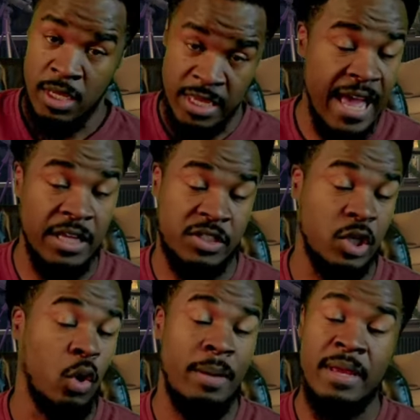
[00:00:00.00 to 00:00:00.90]
Yeah,
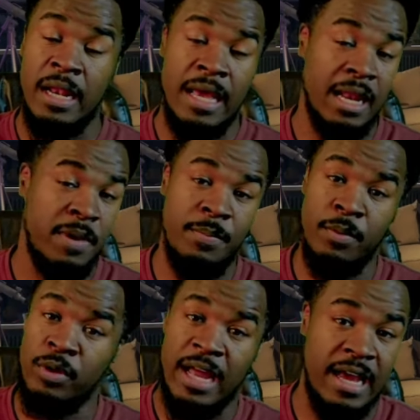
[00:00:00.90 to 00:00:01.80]
so, I mean, a lot of
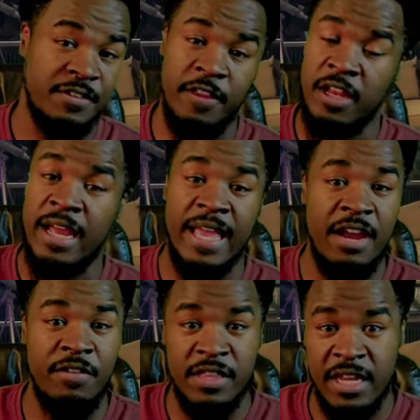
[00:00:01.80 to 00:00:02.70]
people, guys, feeling like
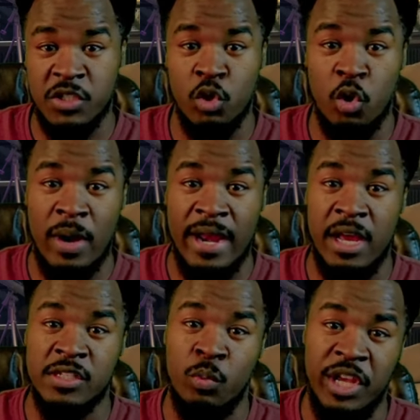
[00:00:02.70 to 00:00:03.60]
everything that's going on right
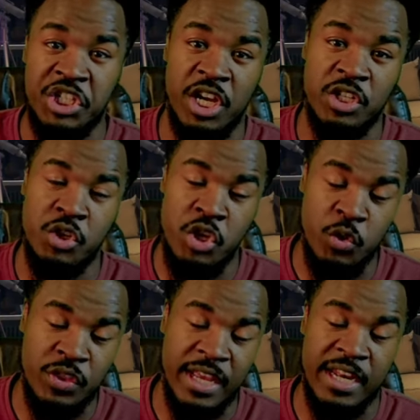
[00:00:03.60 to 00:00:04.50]
now is a witch hunt. Do
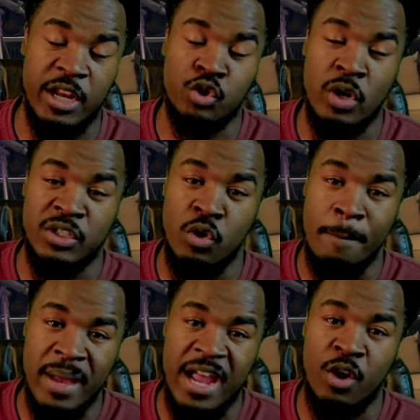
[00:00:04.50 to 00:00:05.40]
you think that they're trying to
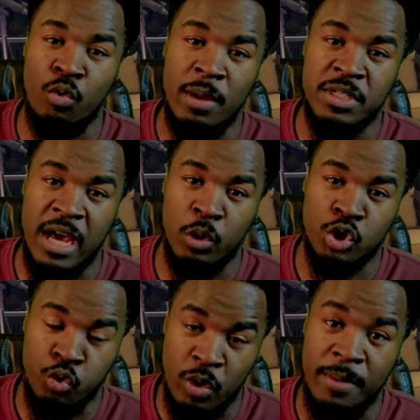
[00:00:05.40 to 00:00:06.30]
bankrupt
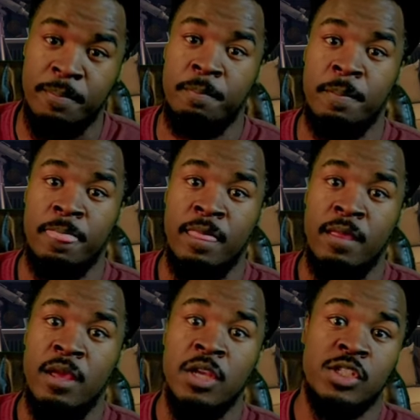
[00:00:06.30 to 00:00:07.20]
Donald Trump
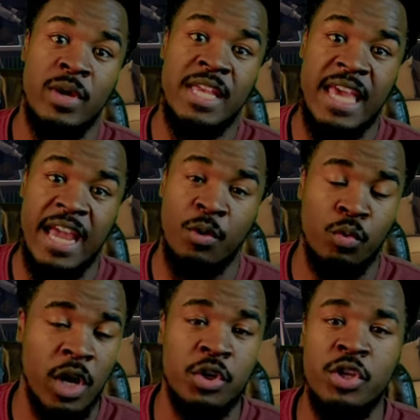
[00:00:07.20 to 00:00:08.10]
so he can't
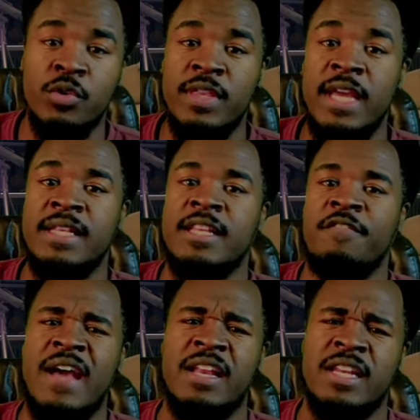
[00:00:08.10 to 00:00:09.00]
run? Do you think that the
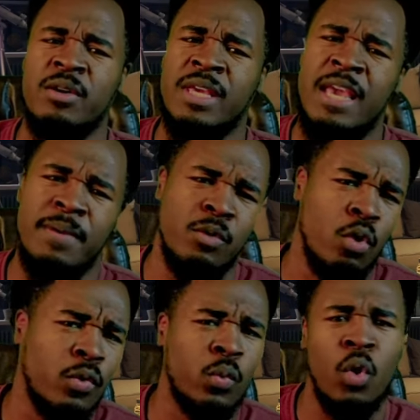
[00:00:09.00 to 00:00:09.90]
fact that they're keeping him
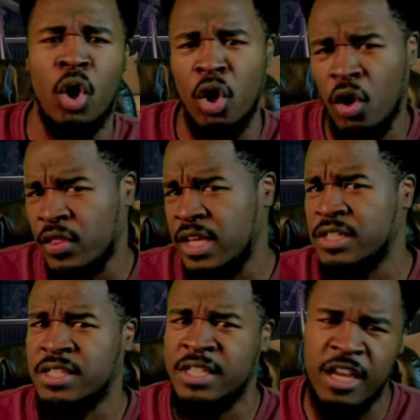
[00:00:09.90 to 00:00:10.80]
going through all
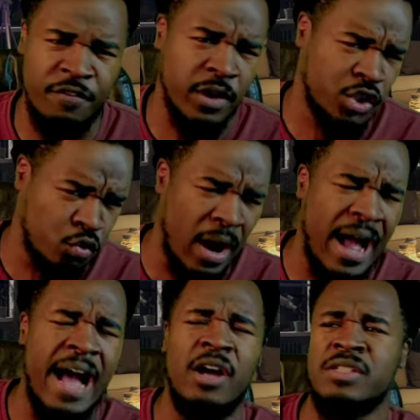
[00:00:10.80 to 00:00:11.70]
these different
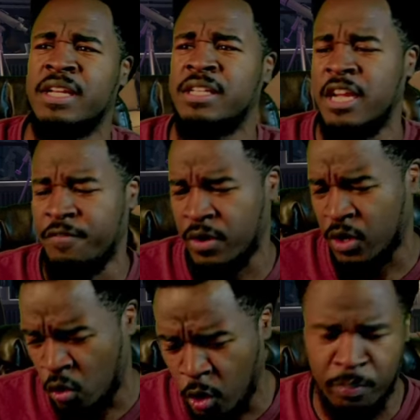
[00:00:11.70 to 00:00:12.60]
trials and
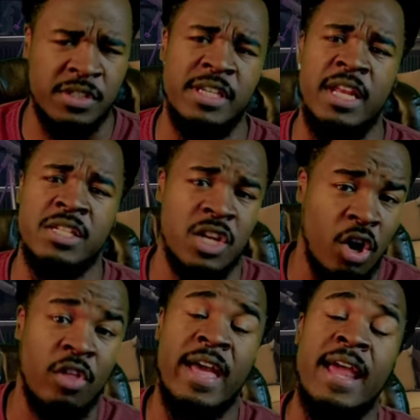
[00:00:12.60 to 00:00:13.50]
different court proceedings and
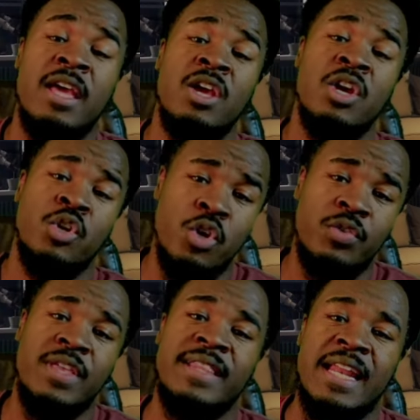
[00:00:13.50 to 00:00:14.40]
all that, do
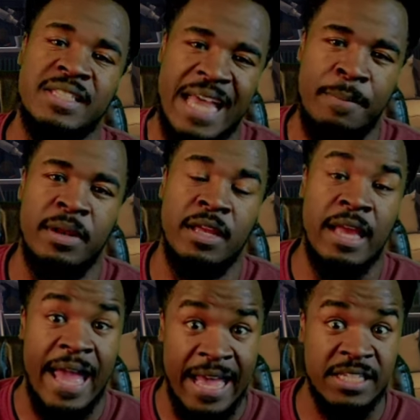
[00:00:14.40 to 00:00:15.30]
you think that it's
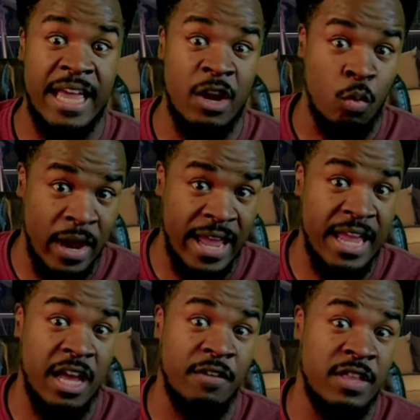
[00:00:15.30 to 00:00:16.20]
happening as a
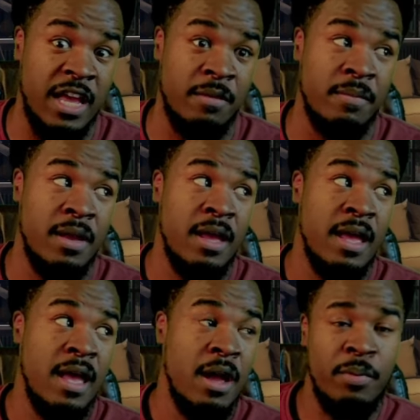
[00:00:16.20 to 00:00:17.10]
way of them
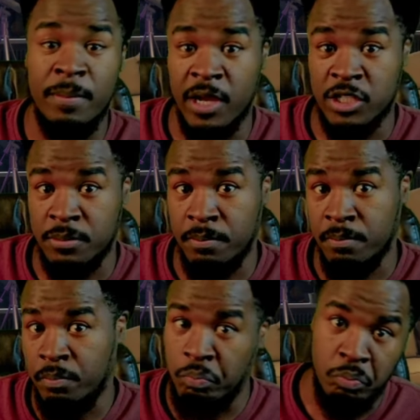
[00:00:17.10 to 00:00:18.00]
pretty much
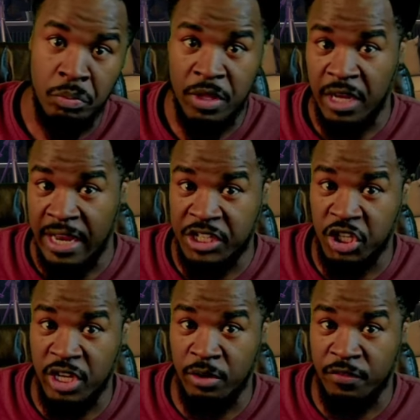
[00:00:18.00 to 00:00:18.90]

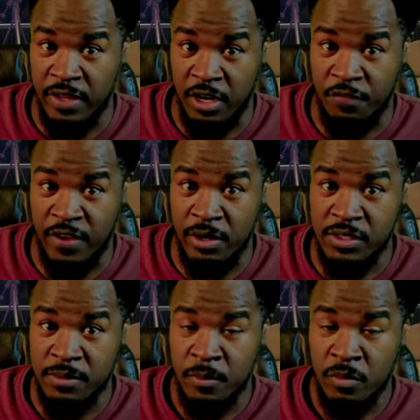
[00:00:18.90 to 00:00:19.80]
electioneering
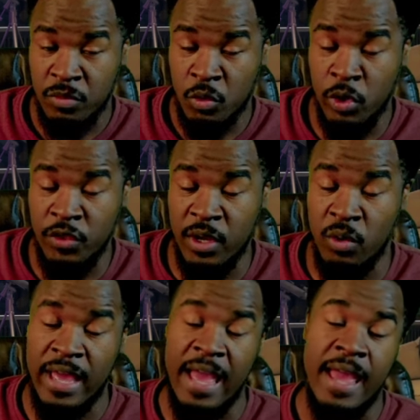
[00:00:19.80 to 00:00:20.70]
interference? What do you think
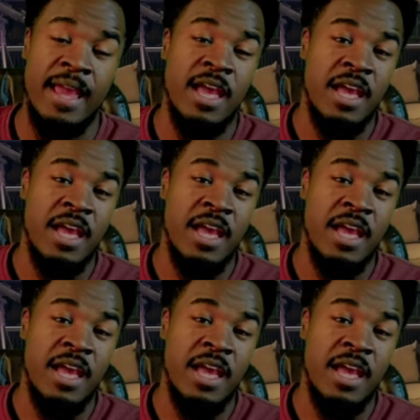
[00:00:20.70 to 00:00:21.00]
on that?